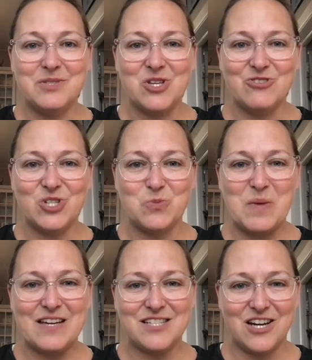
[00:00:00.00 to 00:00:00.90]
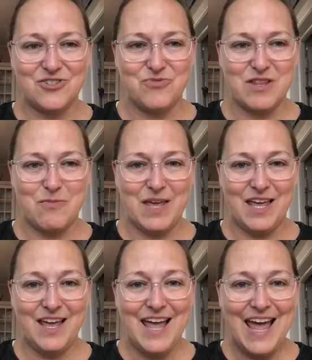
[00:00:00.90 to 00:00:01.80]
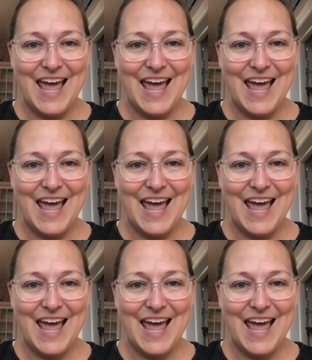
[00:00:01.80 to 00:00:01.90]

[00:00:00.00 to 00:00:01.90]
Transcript: So just be in touch with me.